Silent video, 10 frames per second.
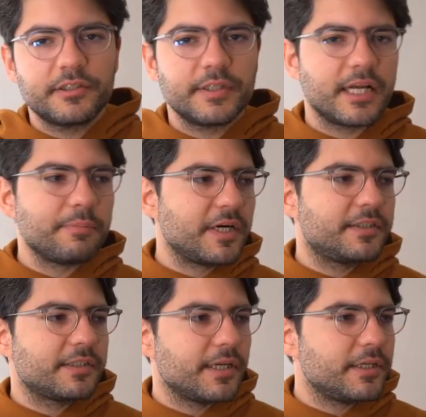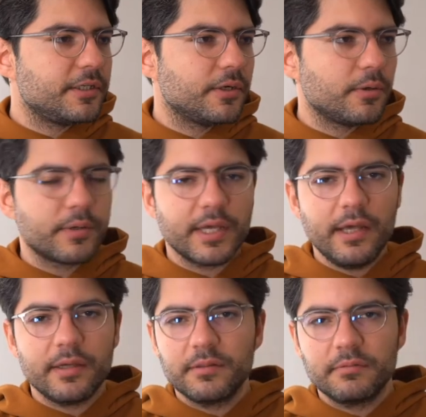then I might say, you know,
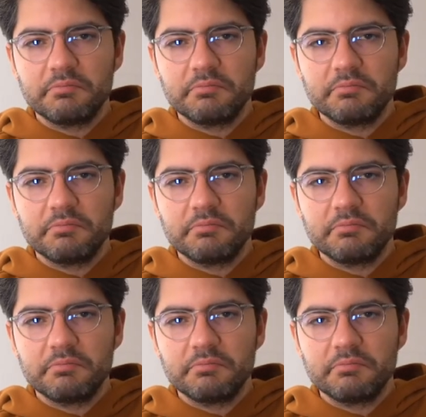okay,